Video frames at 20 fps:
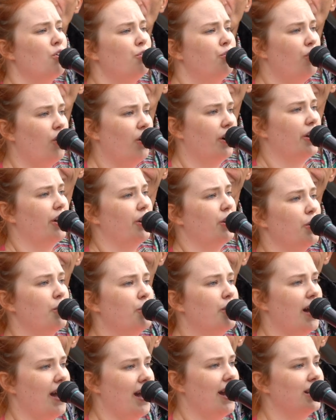Fucking who
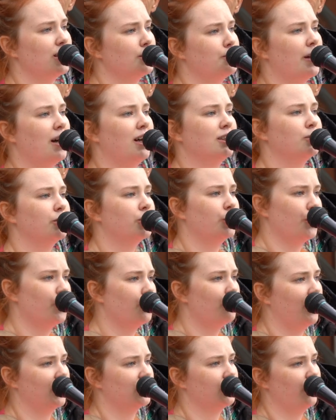cares, because we're doing
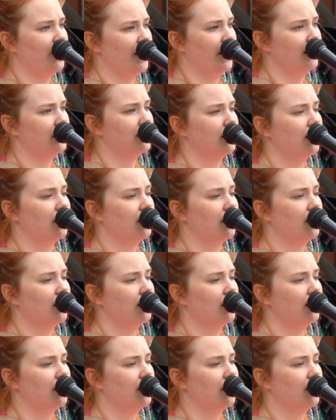what's right.